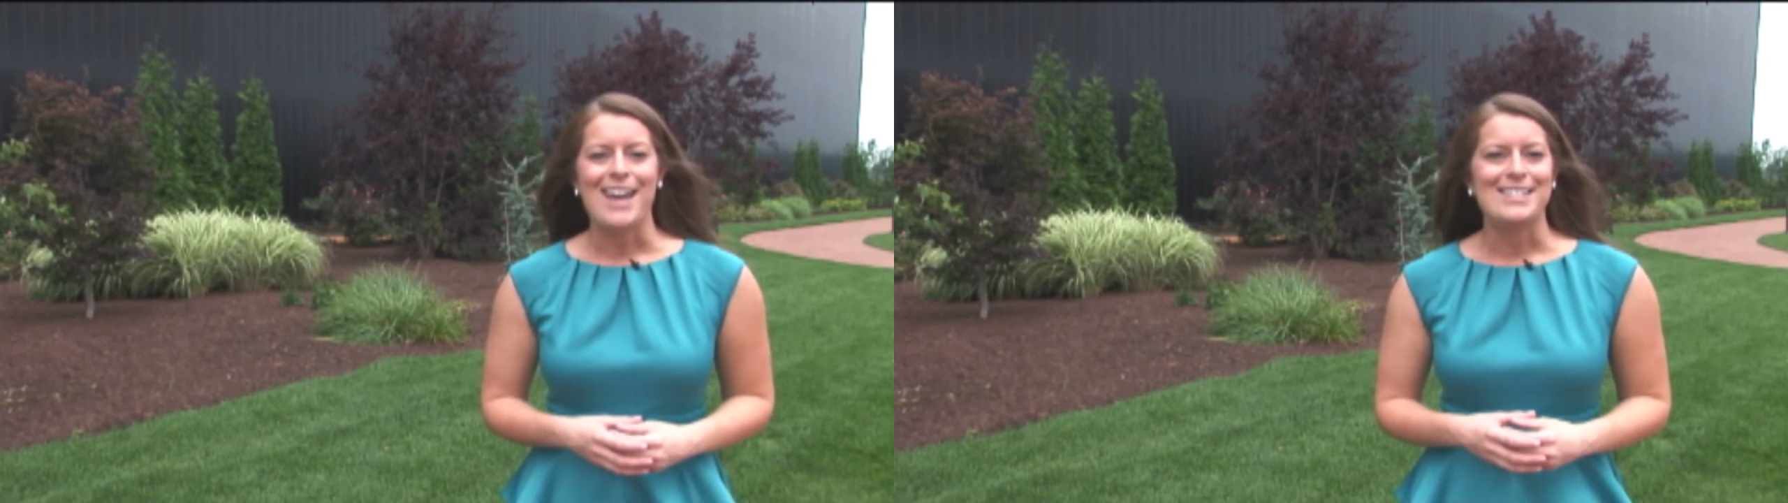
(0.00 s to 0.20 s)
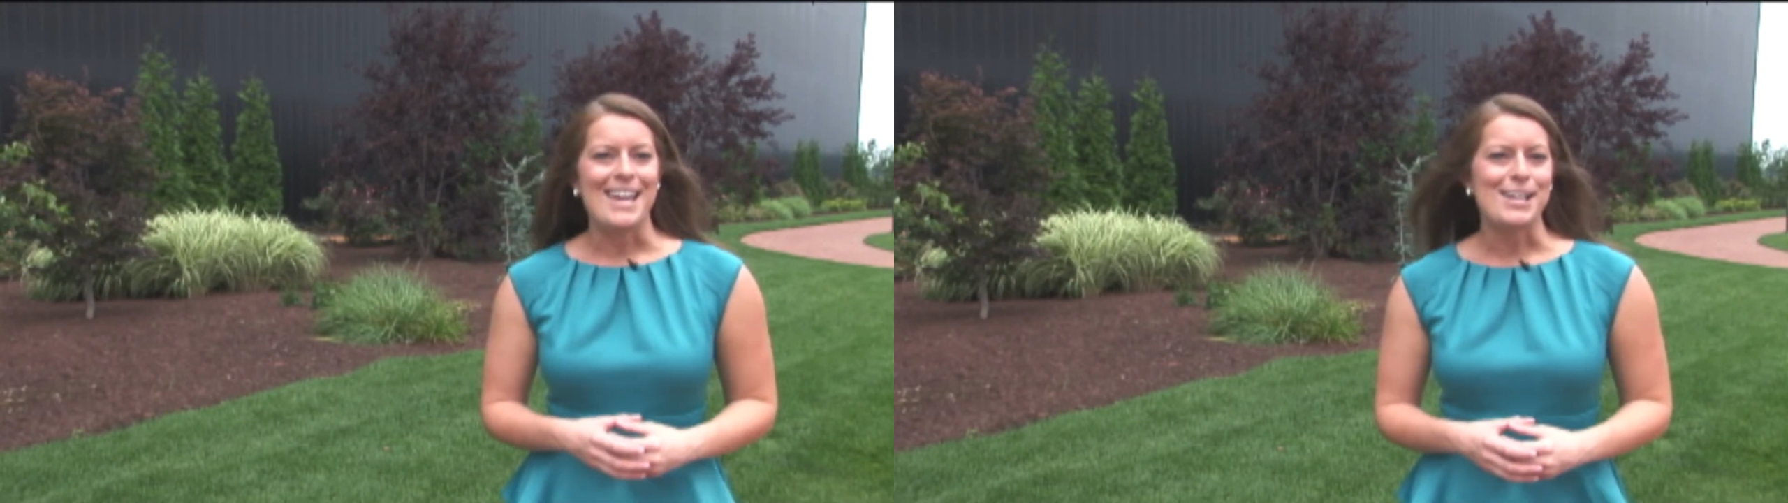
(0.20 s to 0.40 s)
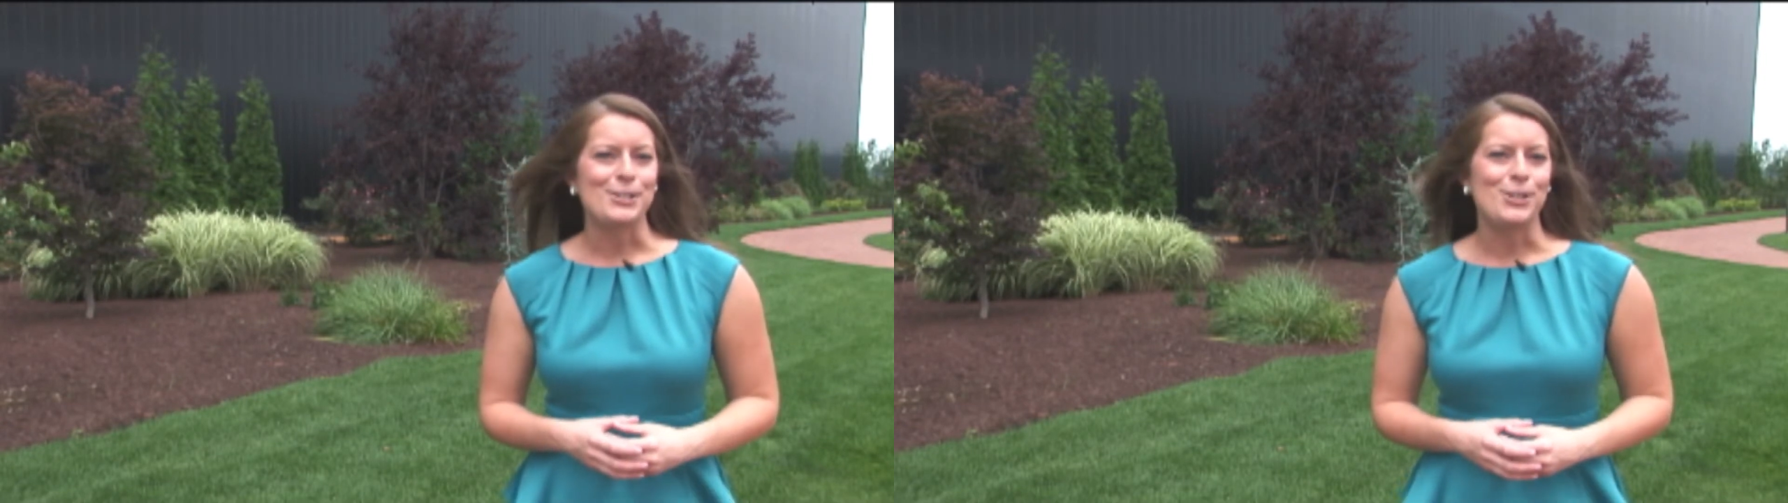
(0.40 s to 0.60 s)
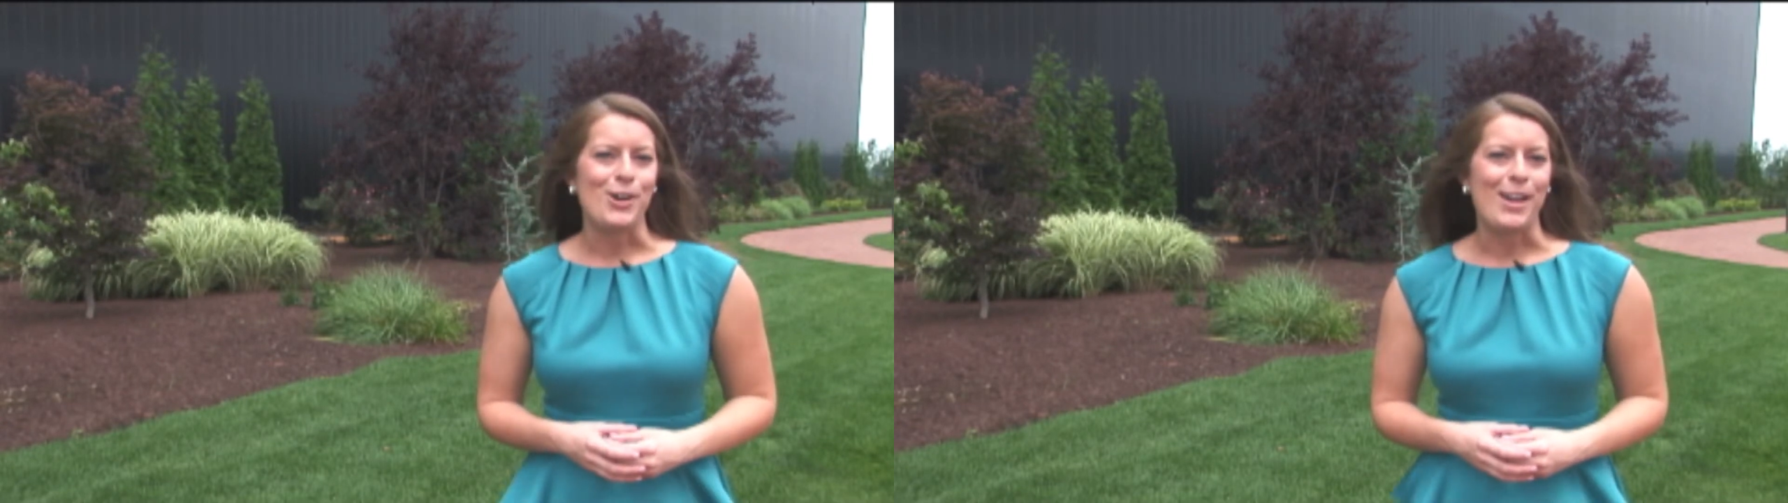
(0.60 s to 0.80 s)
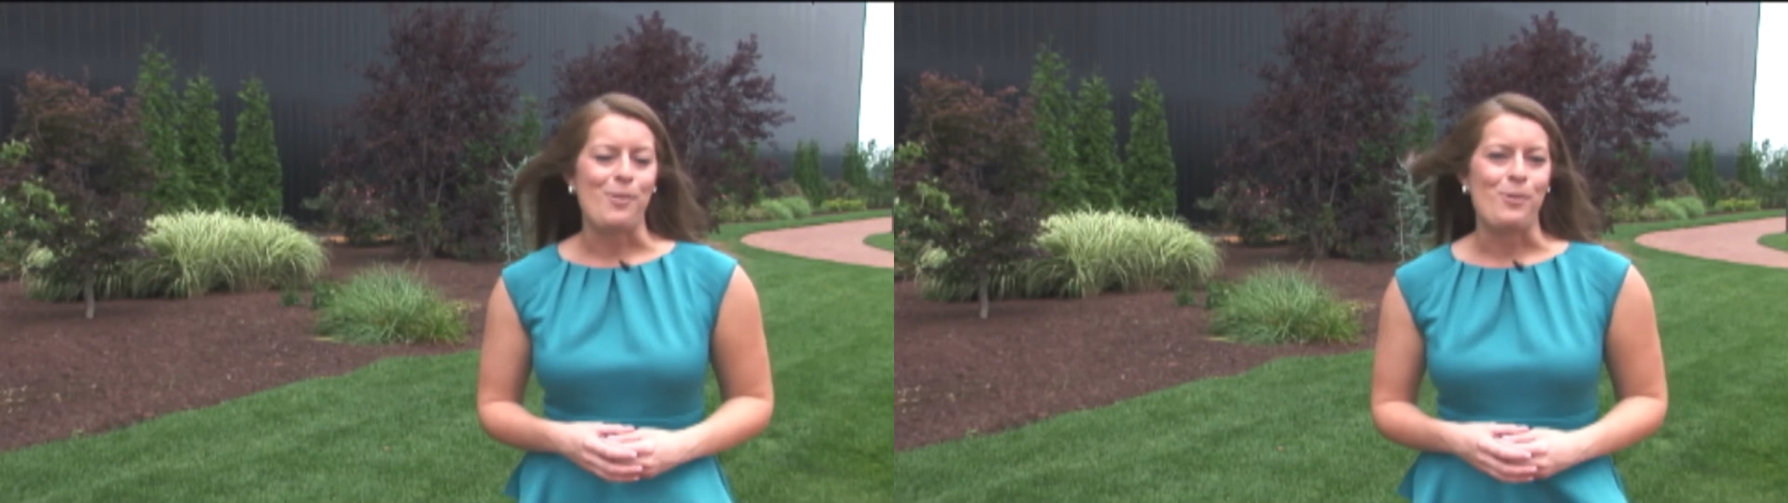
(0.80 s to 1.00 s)
Take a
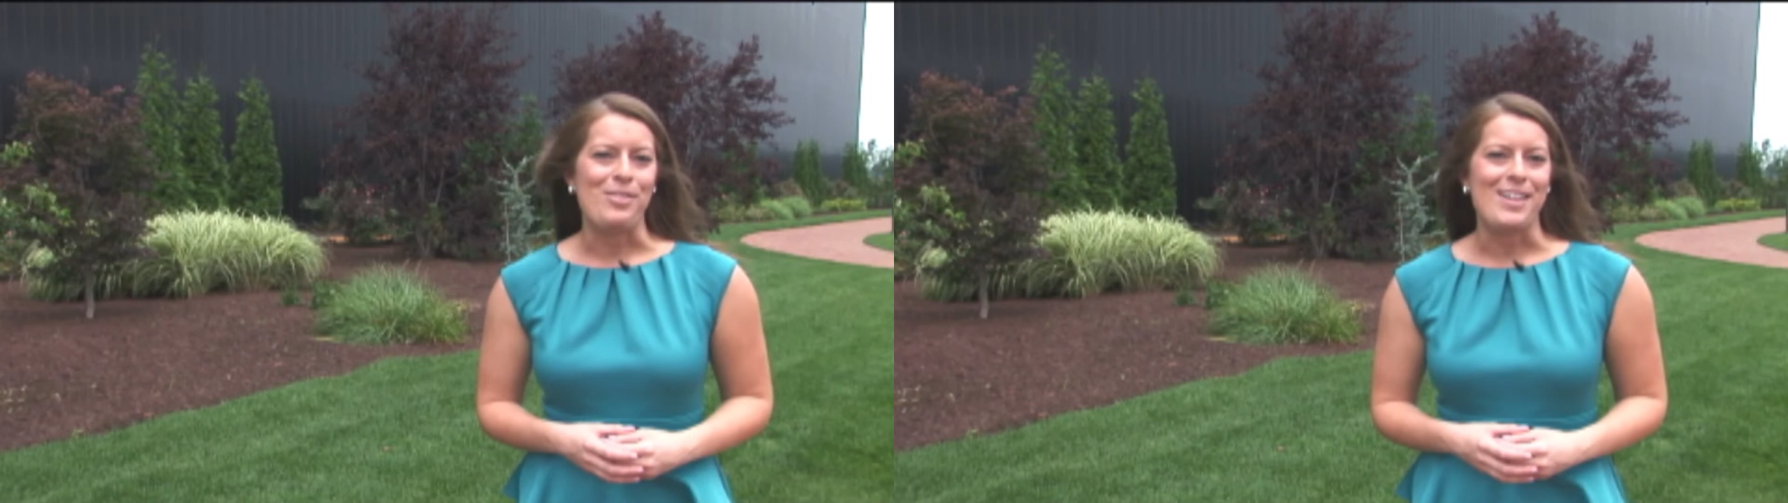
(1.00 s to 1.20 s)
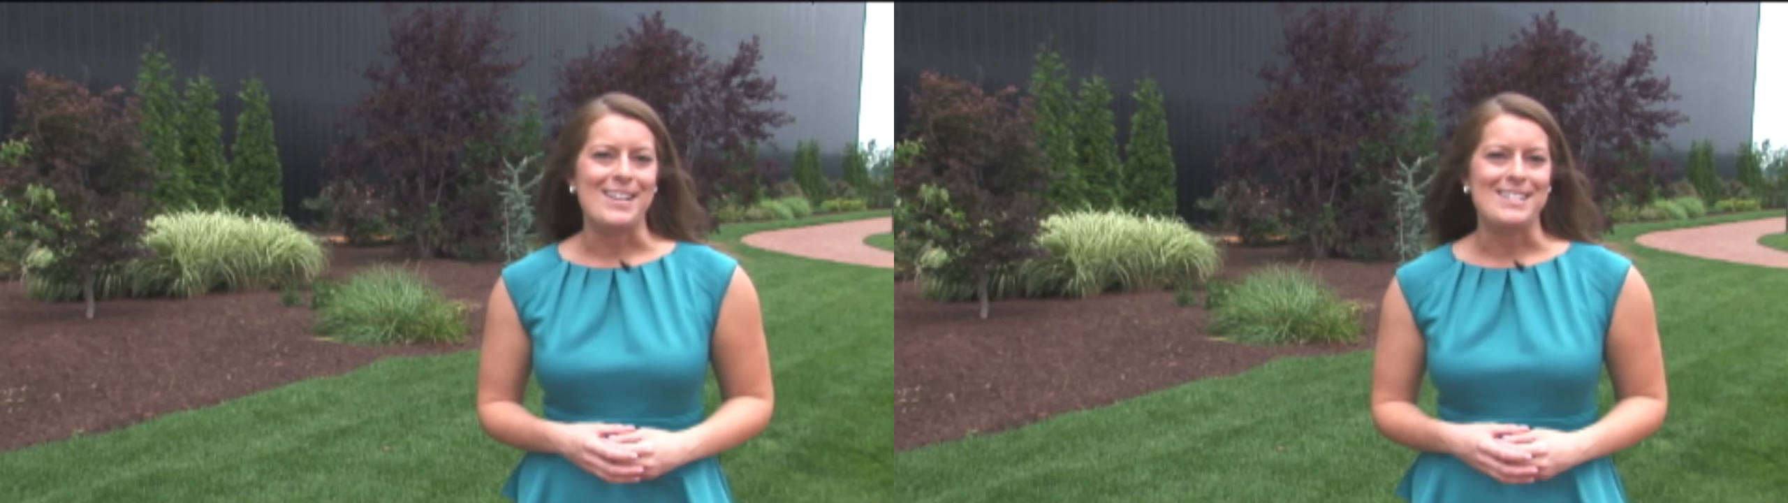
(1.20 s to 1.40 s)
look at what they